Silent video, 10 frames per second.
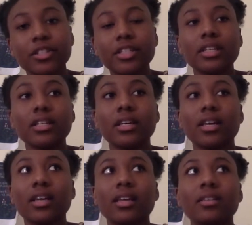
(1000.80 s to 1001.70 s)

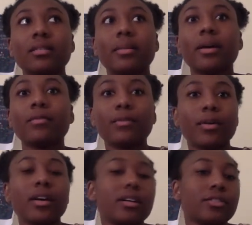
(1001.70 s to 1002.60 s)
SDK, like,
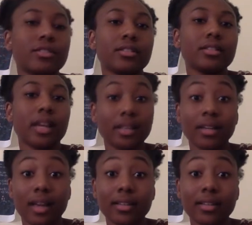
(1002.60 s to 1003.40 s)
technology,